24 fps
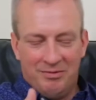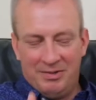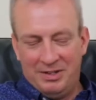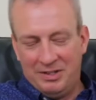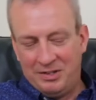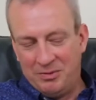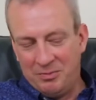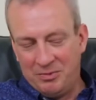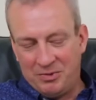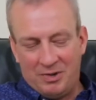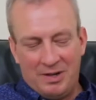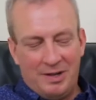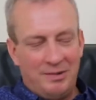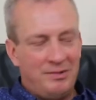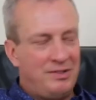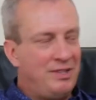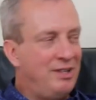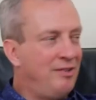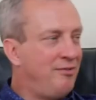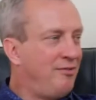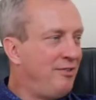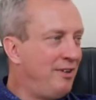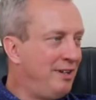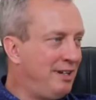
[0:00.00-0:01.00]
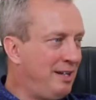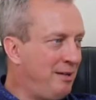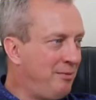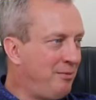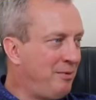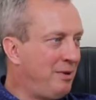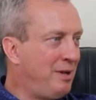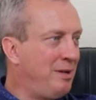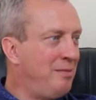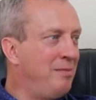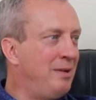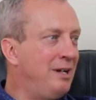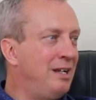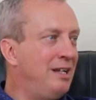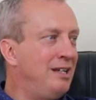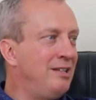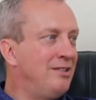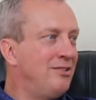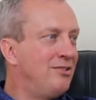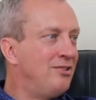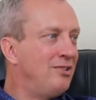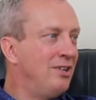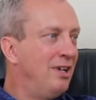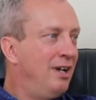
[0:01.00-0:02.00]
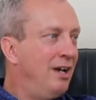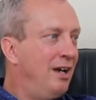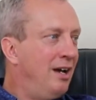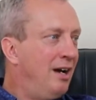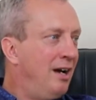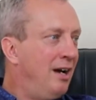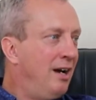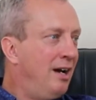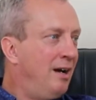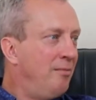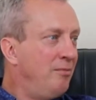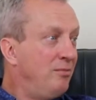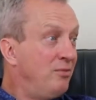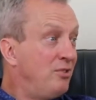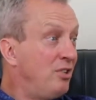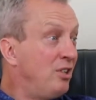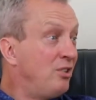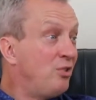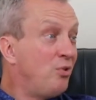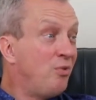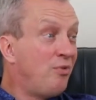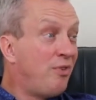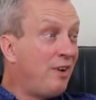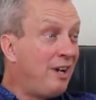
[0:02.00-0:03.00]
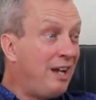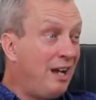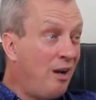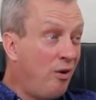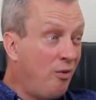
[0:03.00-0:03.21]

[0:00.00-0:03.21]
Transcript: read some scripture, find out what it means. Yeah. So it's all very